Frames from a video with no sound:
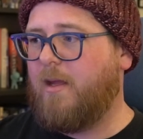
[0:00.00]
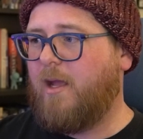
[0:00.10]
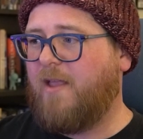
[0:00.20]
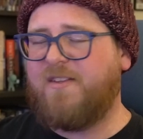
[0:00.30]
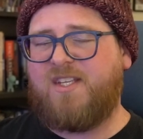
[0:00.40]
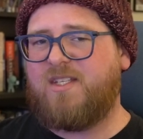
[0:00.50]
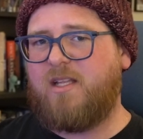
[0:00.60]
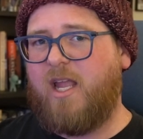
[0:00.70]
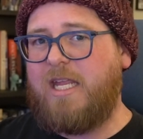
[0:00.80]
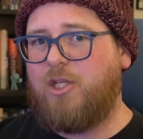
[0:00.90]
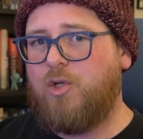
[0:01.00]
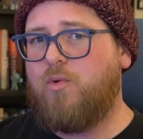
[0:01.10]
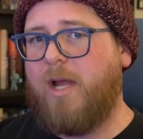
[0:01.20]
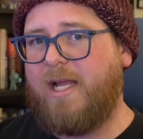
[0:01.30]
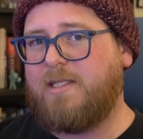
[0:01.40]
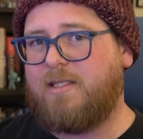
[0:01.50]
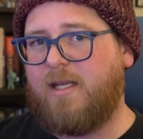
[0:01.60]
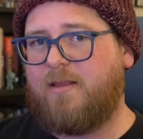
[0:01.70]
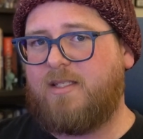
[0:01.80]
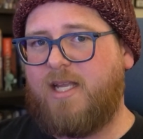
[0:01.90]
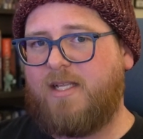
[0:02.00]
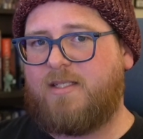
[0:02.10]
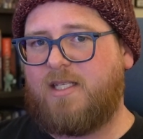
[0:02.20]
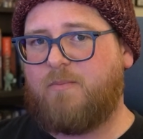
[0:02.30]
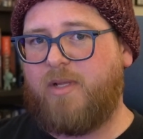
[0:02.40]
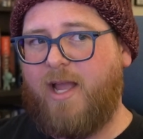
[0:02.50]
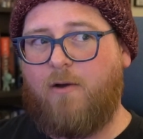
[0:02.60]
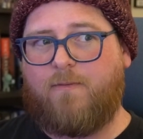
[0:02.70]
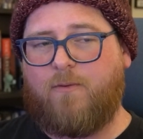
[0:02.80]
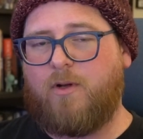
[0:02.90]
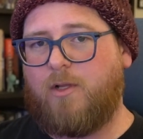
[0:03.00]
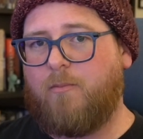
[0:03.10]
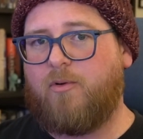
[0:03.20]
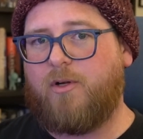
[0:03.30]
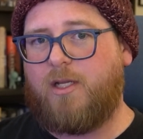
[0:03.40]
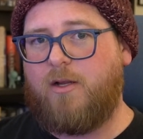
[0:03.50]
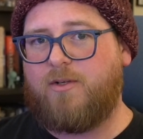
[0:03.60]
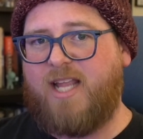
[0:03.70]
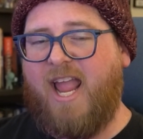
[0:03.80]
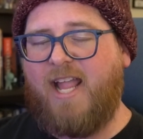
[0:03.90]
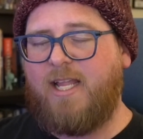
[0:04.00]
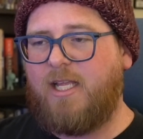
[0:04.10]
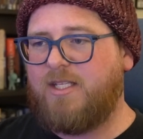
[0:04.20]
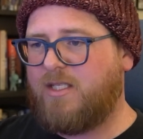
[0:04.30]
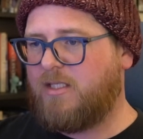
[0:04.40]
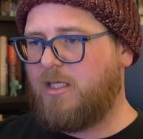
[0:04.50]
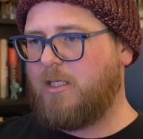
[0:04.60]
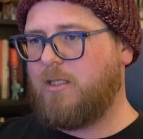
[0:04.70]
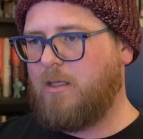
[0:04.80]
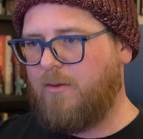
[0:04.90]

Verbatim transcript: And this isn't a new headset. This headset's been out for a number of years and it is still the